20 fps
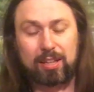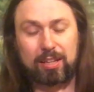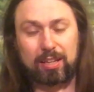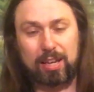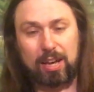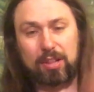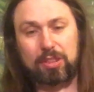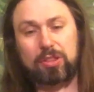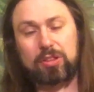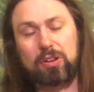
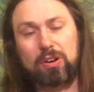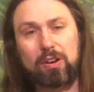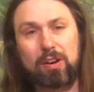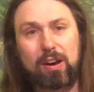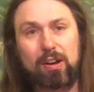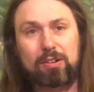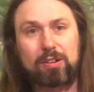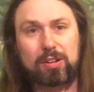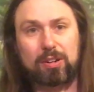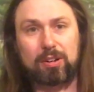the ethanol
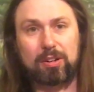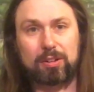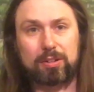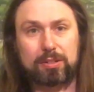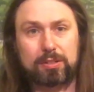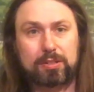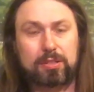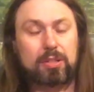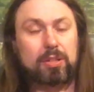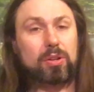
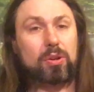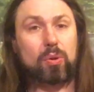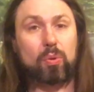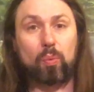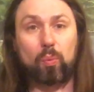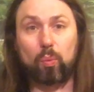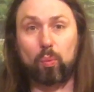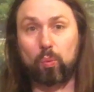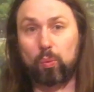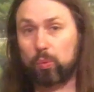alcohols,
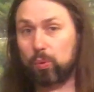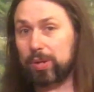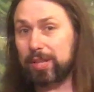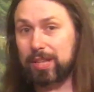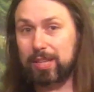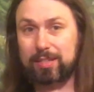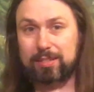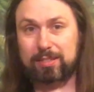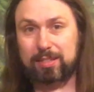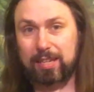
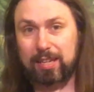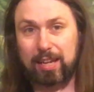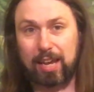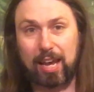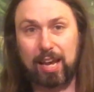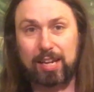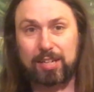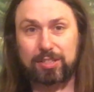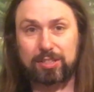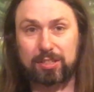when this thing
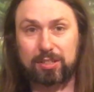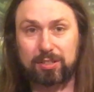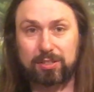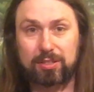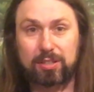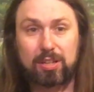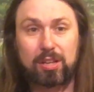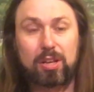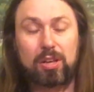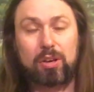
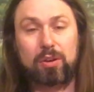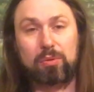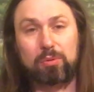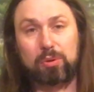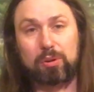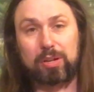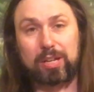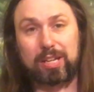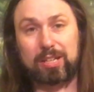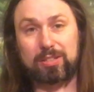ages,
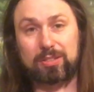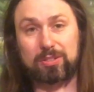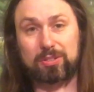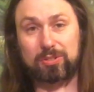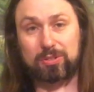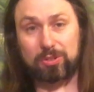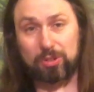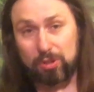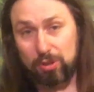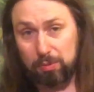will get
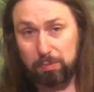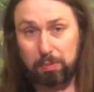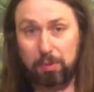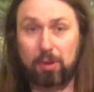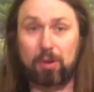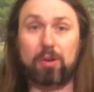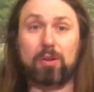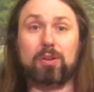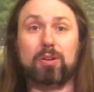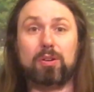
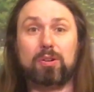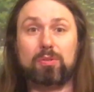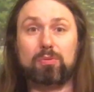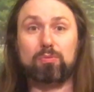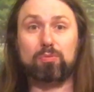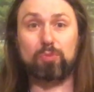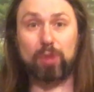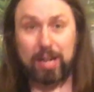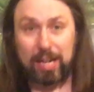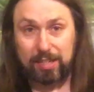super
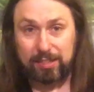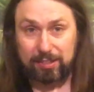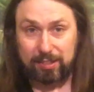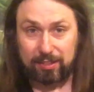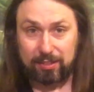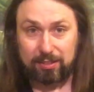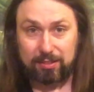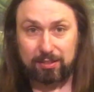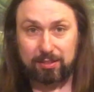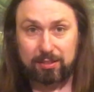
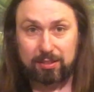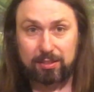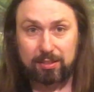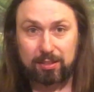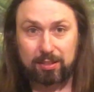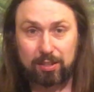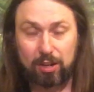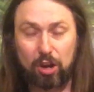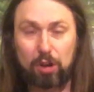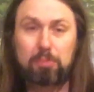raisins.
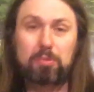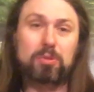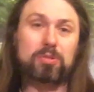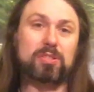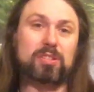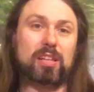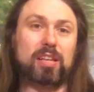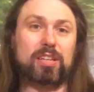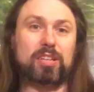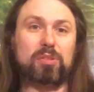
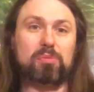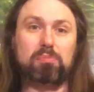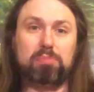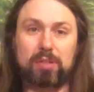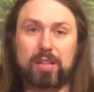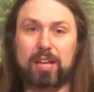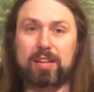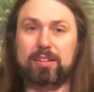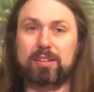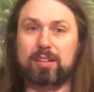Almost like you
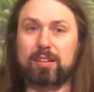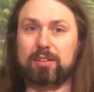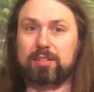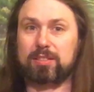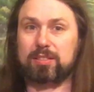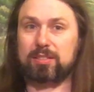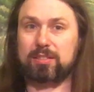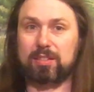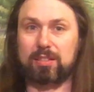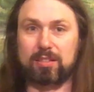blended a,
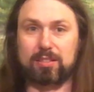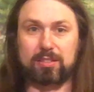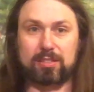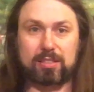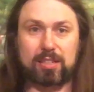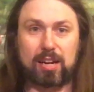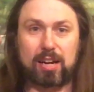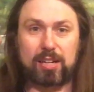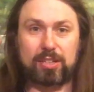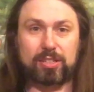a
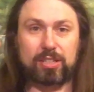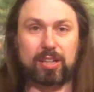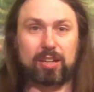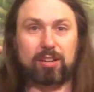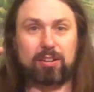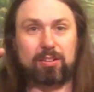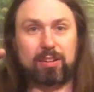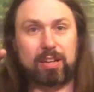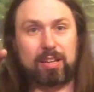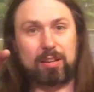scotch
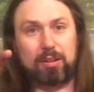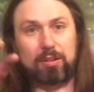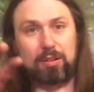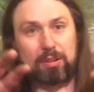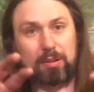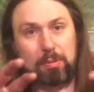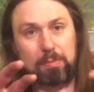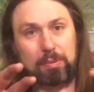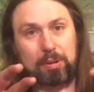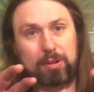ale and a,
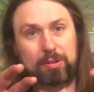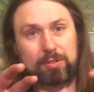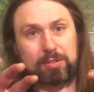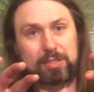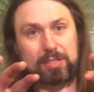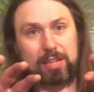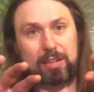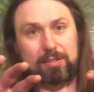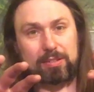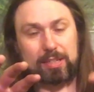an imperial
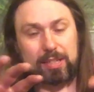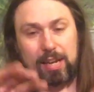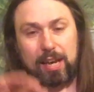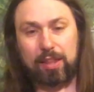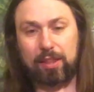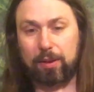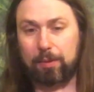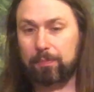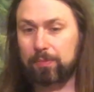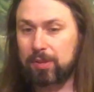stout
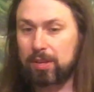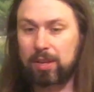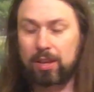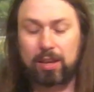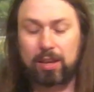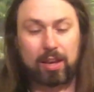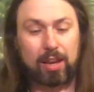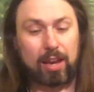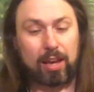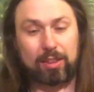together.
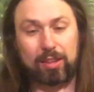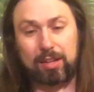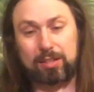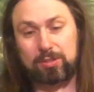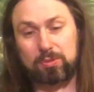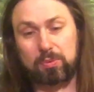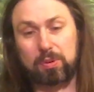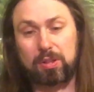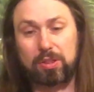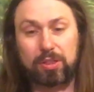And
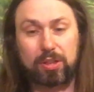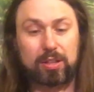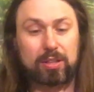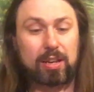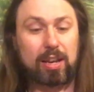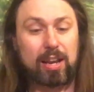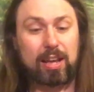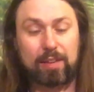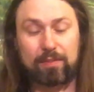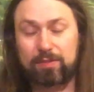that's one thing
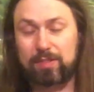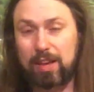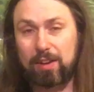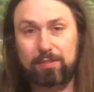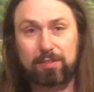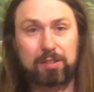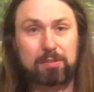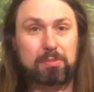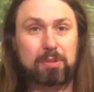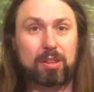that I have
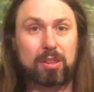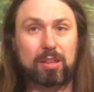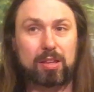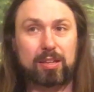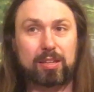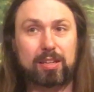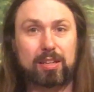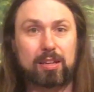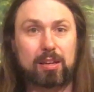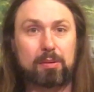definitely been
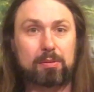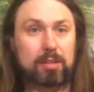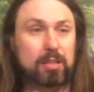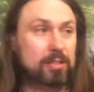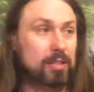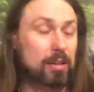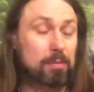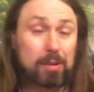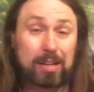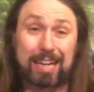thinking of
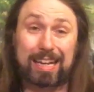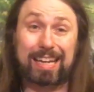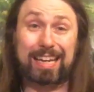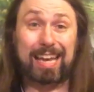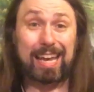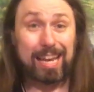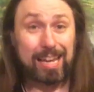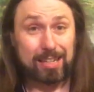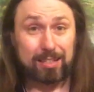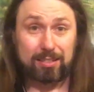because I bought a
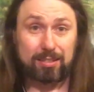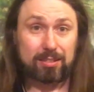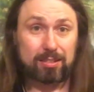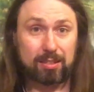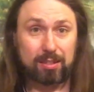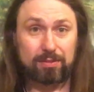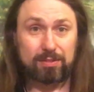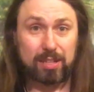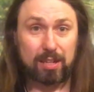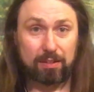case
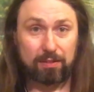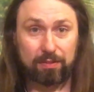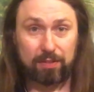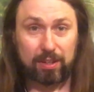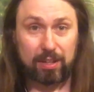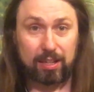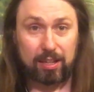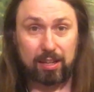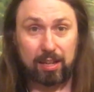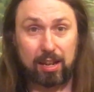of
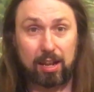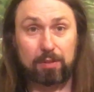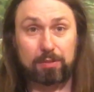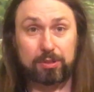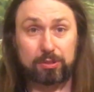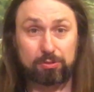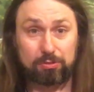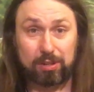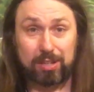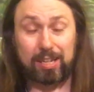1050 and I
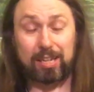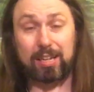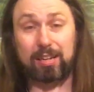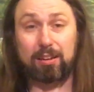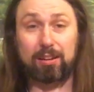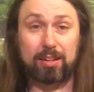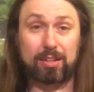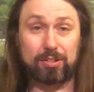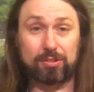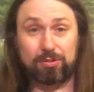was drinking
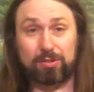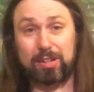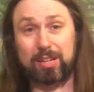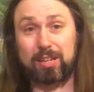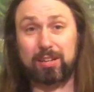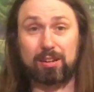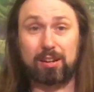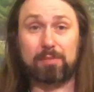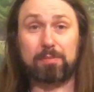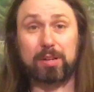on it,
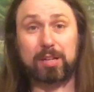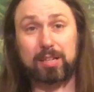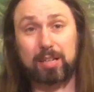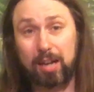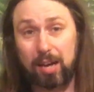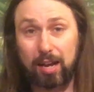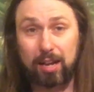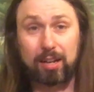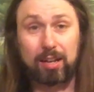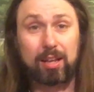drinking on it. like,
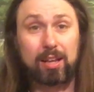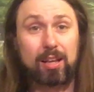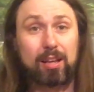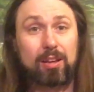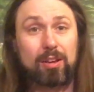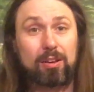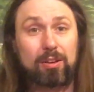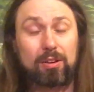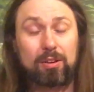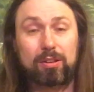God,
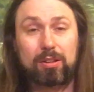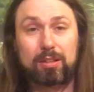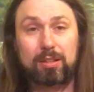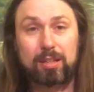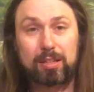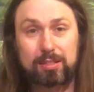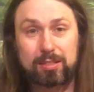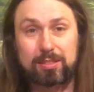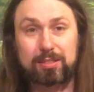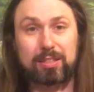
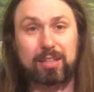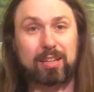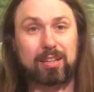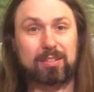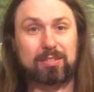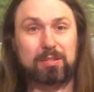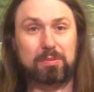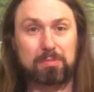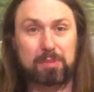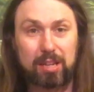this is
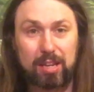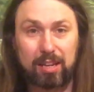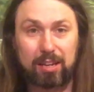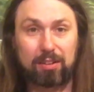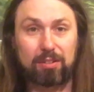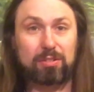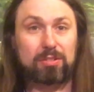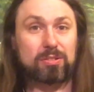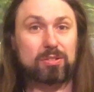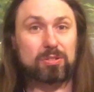getting to
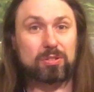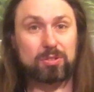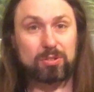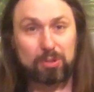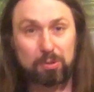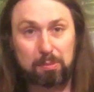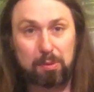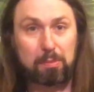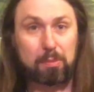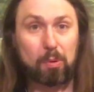me
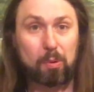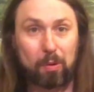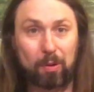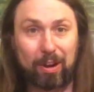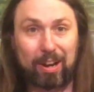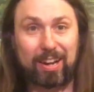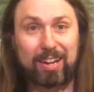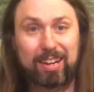super boring.